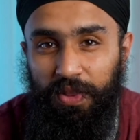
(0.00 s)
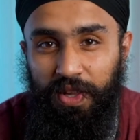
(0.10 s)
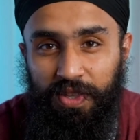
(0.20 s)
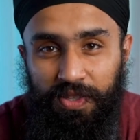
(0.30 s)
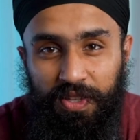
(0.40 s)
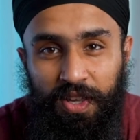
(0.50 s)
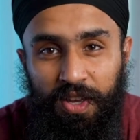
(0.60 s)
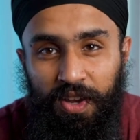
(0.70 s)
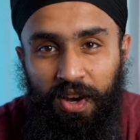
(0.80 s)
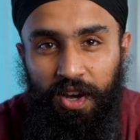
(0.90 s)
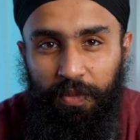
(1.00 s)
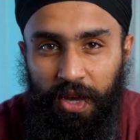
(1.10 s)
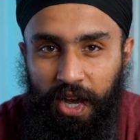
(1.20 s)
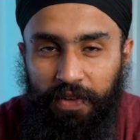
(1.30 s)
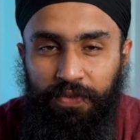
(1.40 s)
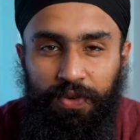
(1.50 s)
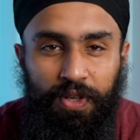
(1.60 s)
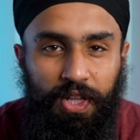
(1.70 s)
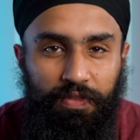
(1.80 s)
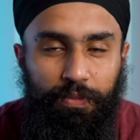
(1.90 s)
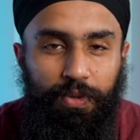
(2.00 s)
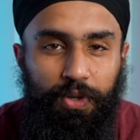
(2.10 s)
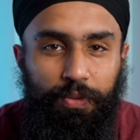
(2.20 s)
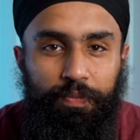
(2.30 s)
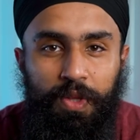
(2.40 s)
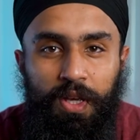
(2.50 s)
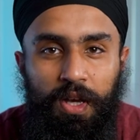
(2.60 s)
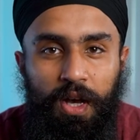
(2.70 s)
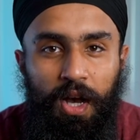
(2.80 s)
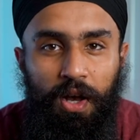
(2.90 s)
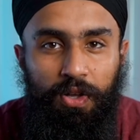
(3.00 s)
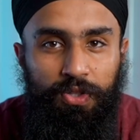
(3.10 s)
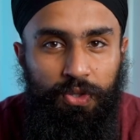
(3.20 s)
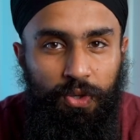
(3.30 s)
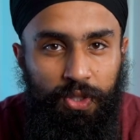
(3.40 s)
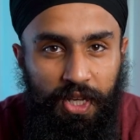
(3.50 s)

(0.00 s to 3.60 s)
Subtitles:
lens on my iPhone 11 Pro. I also took the